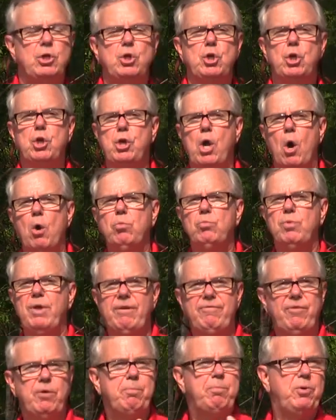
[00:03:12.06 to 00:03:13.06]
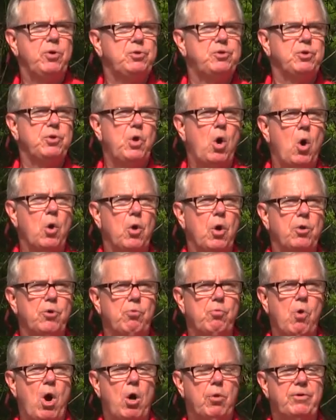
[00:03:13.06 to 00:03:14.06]
you don't, if you put your dog on
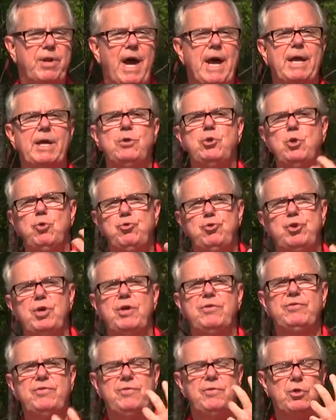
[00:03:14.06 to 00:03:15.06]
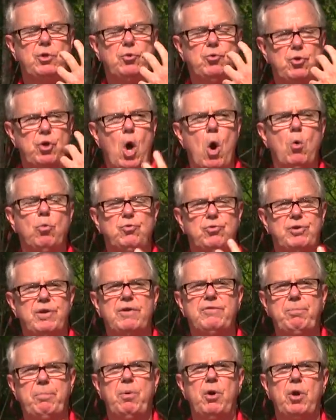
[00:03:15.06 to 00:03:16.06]
a raw diet, you don't
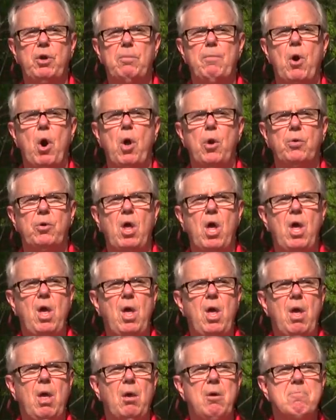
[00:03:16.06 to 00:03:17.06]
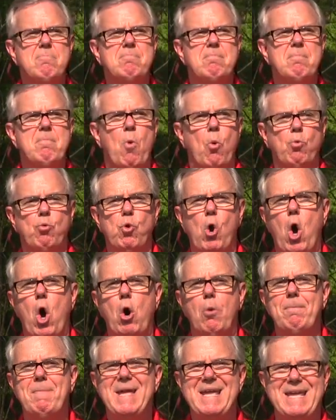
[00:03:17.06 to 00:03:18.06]
just put him on
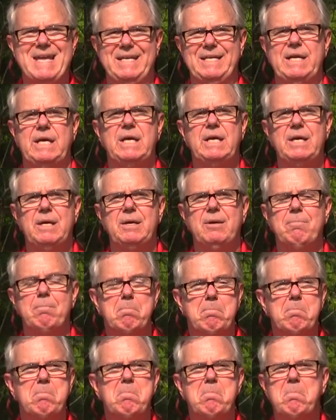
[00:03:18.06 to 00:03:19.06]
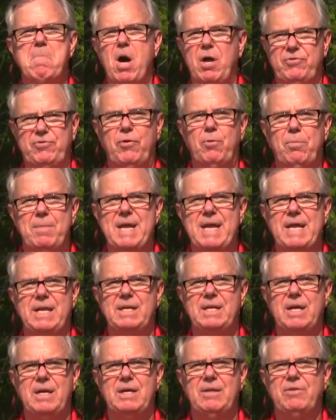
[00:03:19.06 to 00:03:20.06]
raw meat, muscle meat.
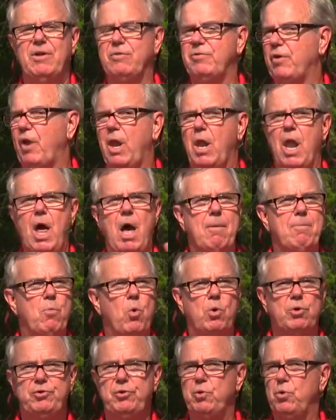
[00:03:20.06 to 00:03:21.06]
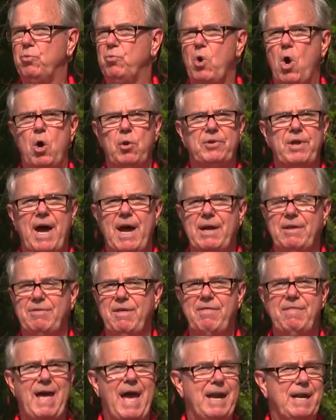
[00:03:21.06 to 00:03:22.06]
There's a lot more to a raw diet
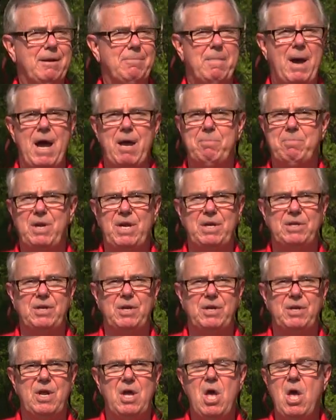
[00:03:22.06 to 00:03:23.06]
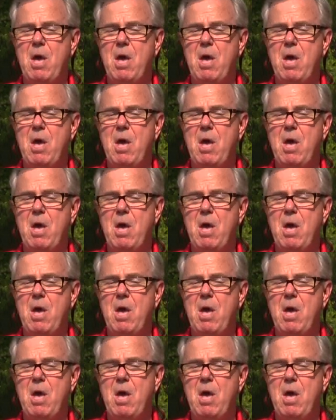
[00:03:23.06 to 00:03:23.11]
than that, in my opinion.